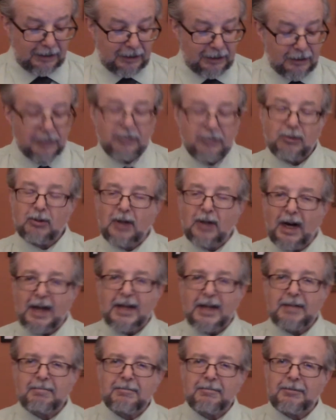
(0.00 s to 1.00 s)

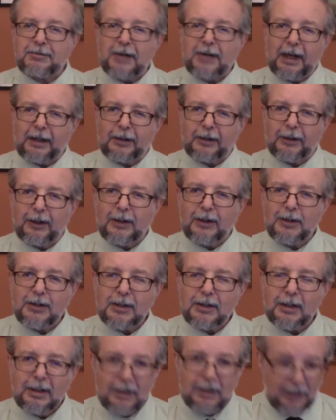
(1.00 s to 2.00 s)
crime
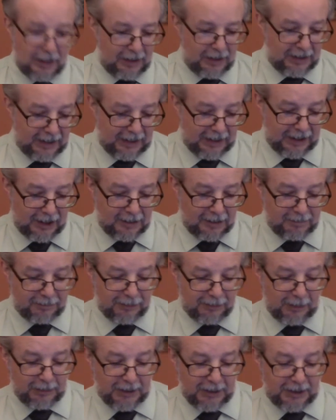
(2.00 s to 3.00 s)
fighters. They come
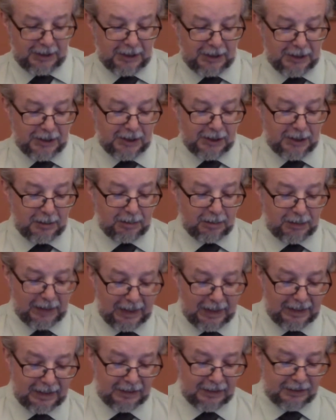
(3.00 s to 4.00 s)
from the distant
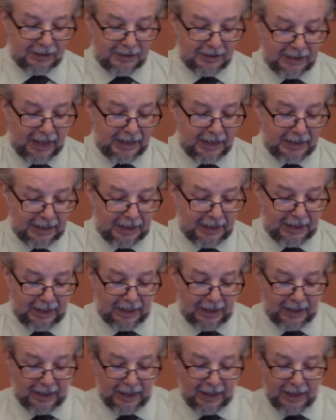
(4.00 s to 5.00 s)
planet
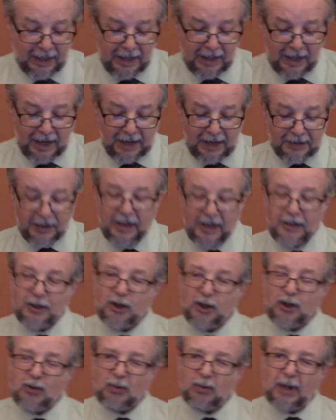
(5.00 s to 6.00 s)
Thanagar, and they
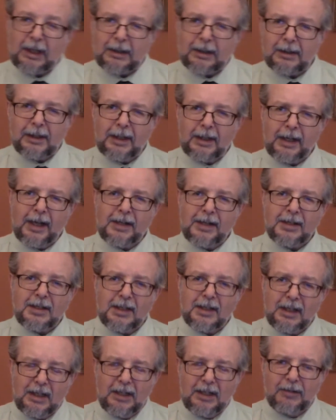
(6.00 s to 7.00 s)
struggle against
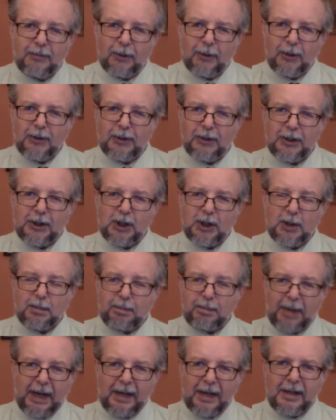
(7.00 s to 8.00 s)
evil that
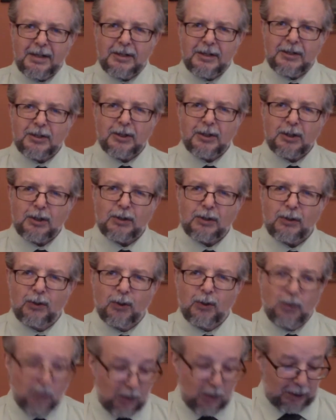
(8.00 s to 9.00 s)
spans the 2
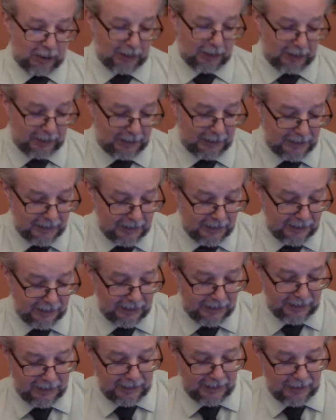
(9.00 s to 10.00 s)
worlds.
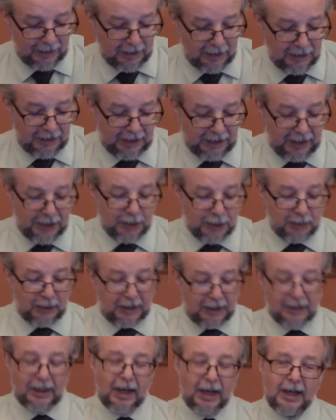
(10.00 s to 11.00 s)
The
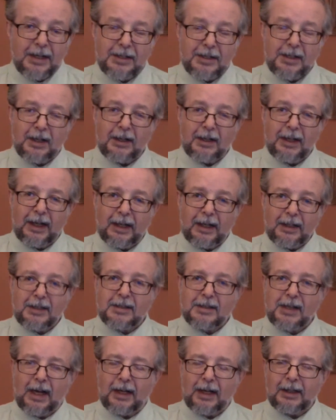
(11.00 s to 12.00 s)
Israelites are
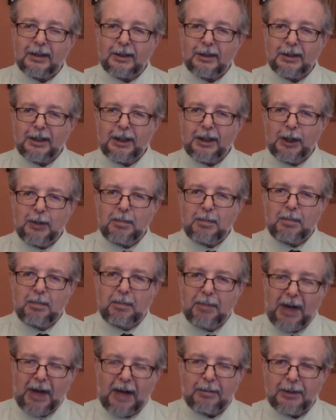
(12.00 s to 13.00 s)
exiled in
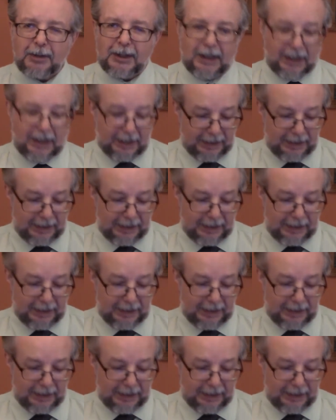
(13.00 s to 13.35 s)
Babylon,